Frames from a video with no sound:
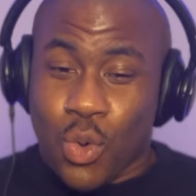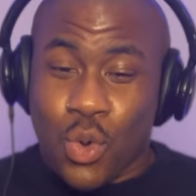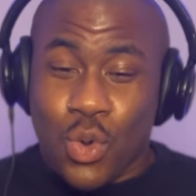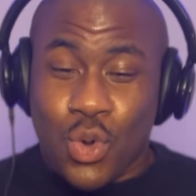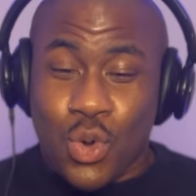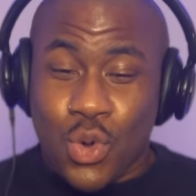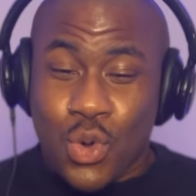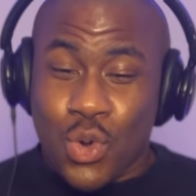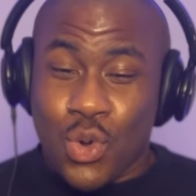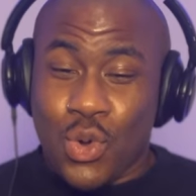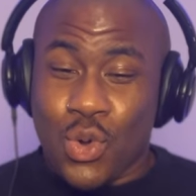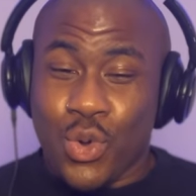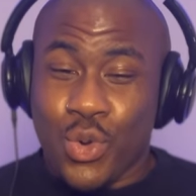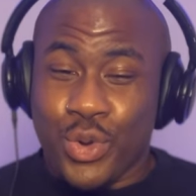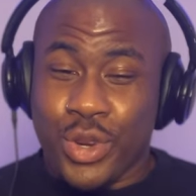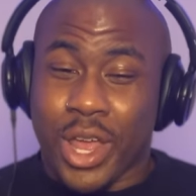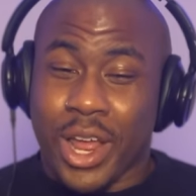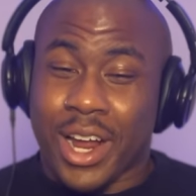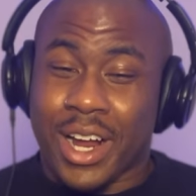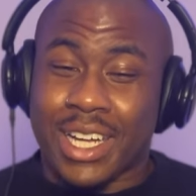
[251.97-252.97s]
Ooh,
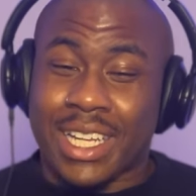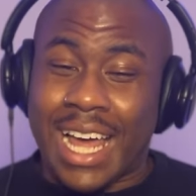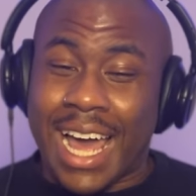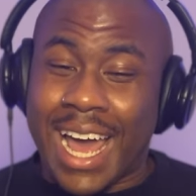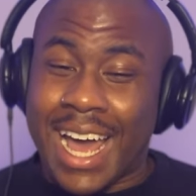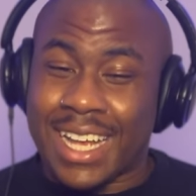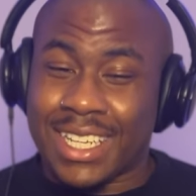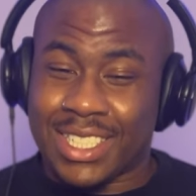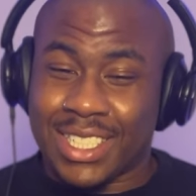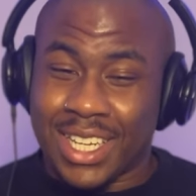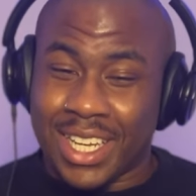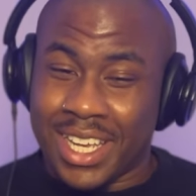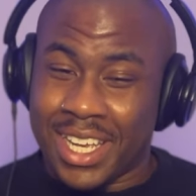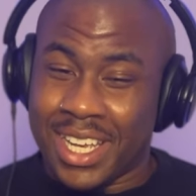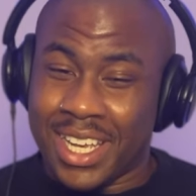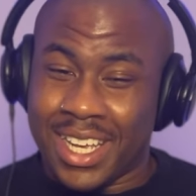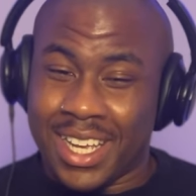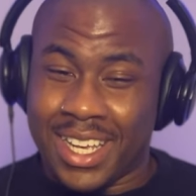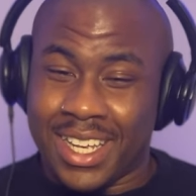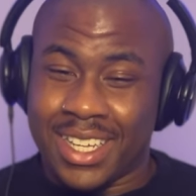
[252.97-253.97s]
they're
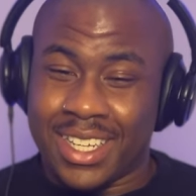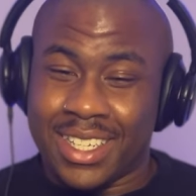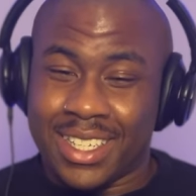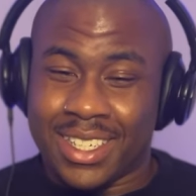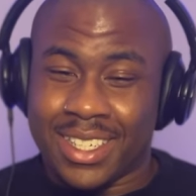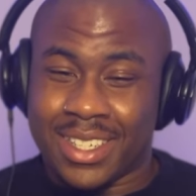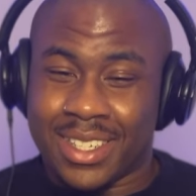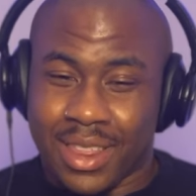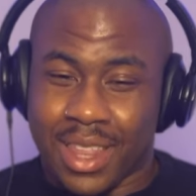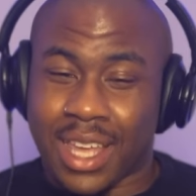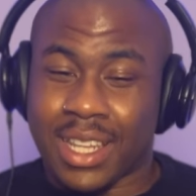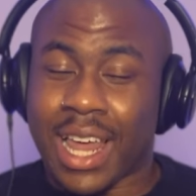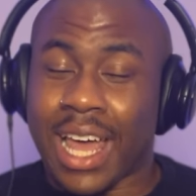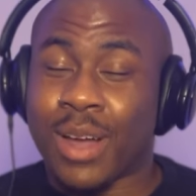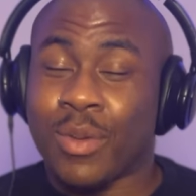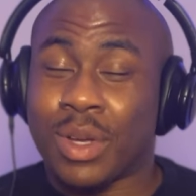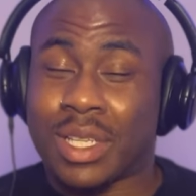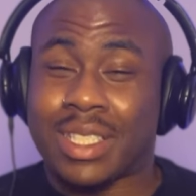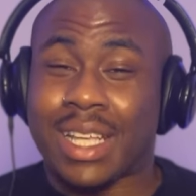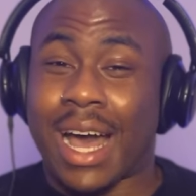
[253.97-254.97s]
clashing. They
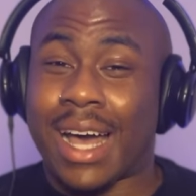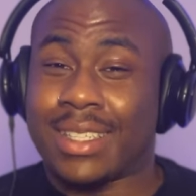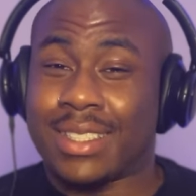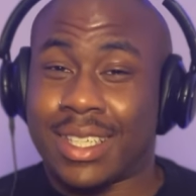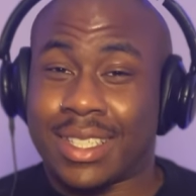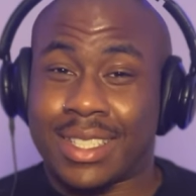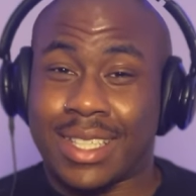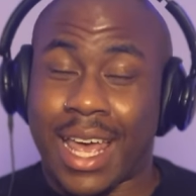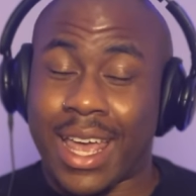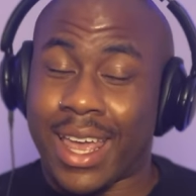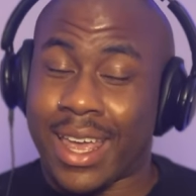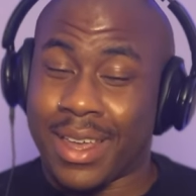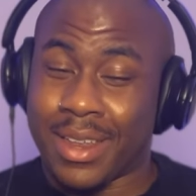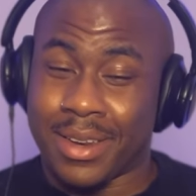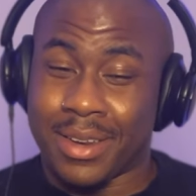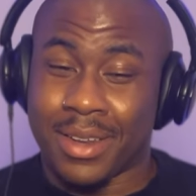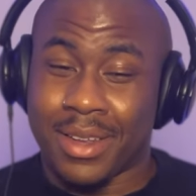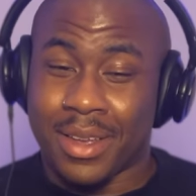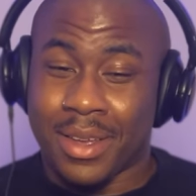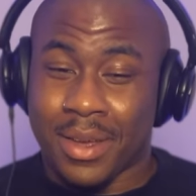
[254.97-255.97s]
like what Sansa's
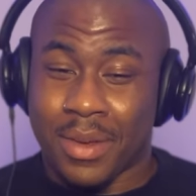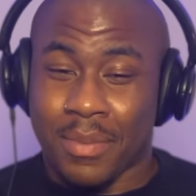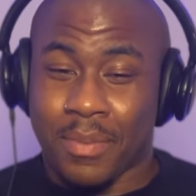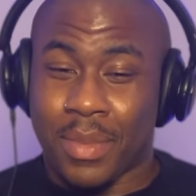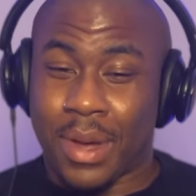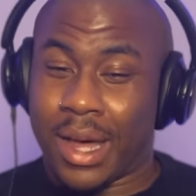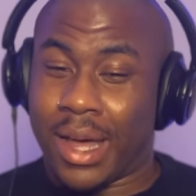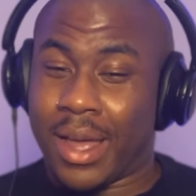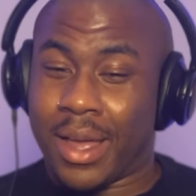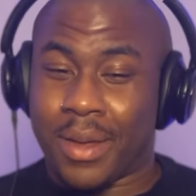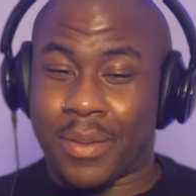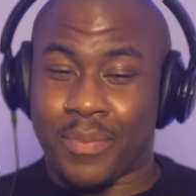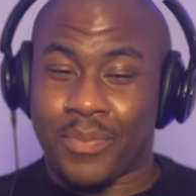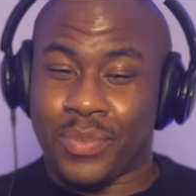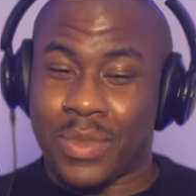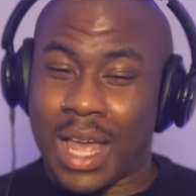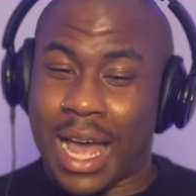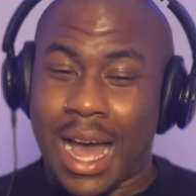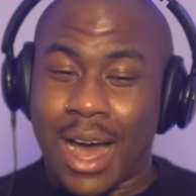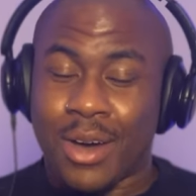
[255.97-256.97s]
saying, but
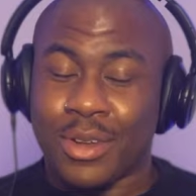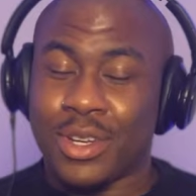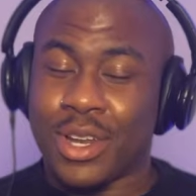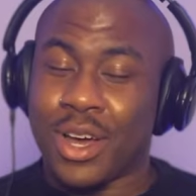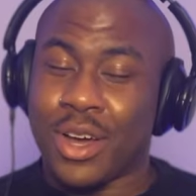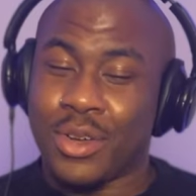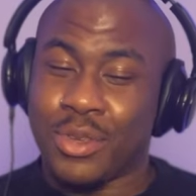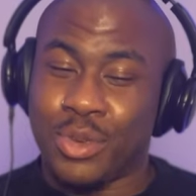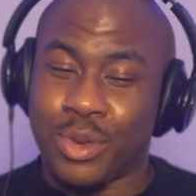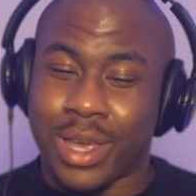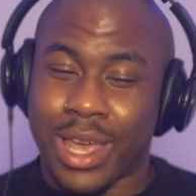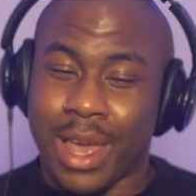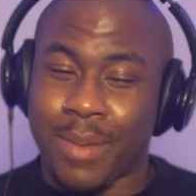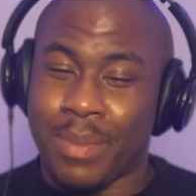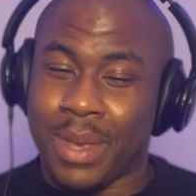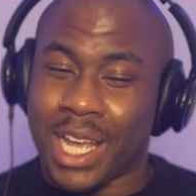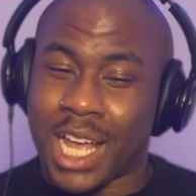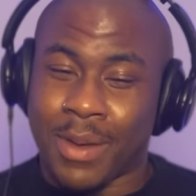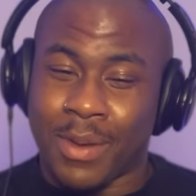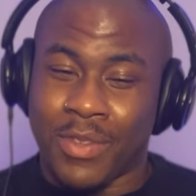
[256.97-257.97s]
I don't know. You can't
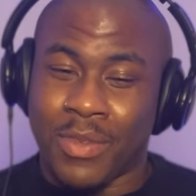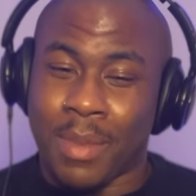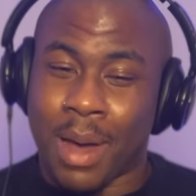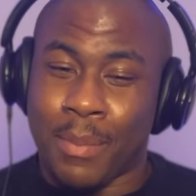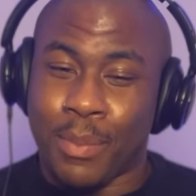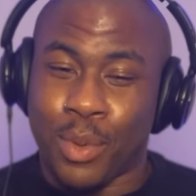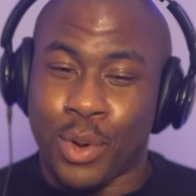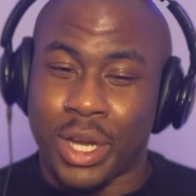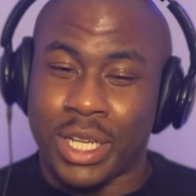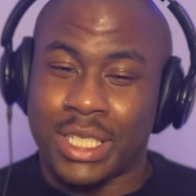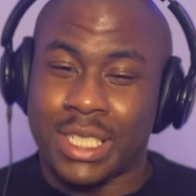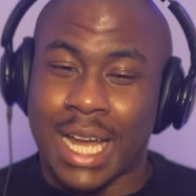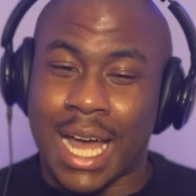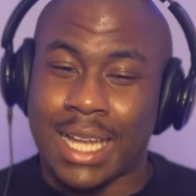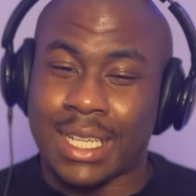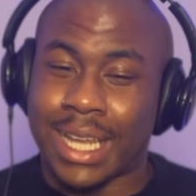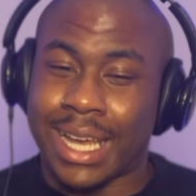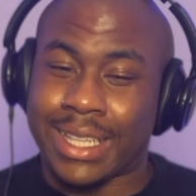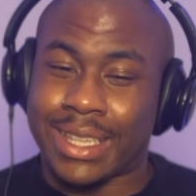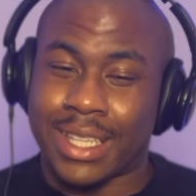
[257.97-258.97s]
be coming for my boy
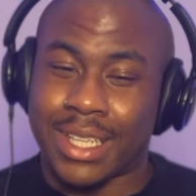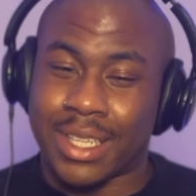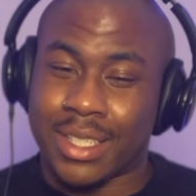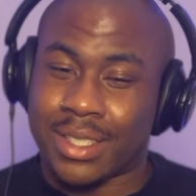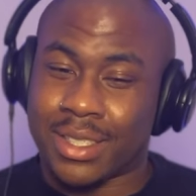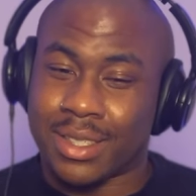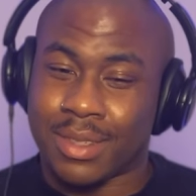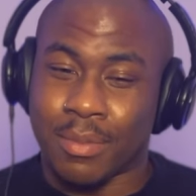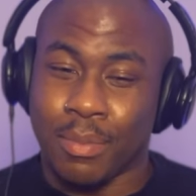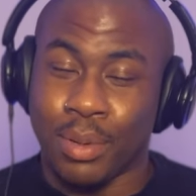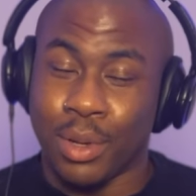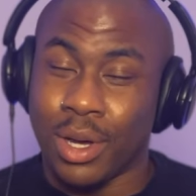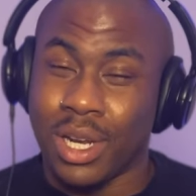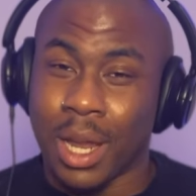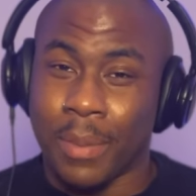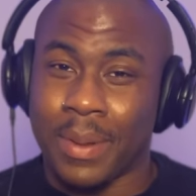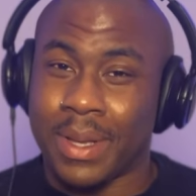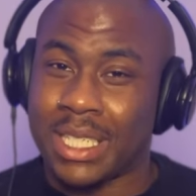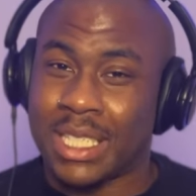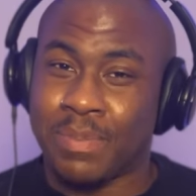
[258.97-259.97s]
Jon like this, blowing
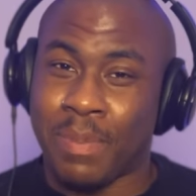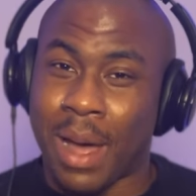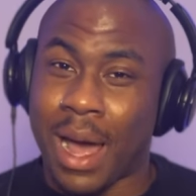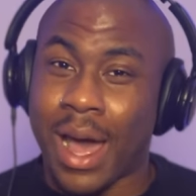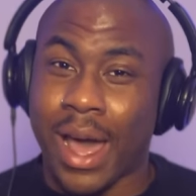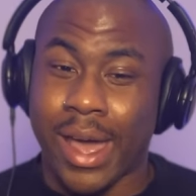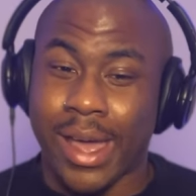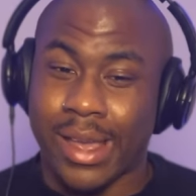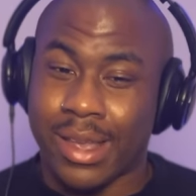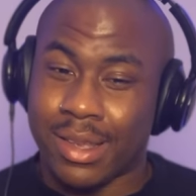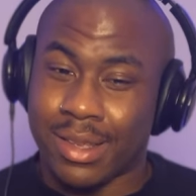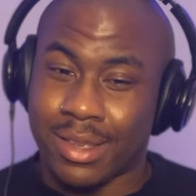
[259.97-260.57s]
up his spot.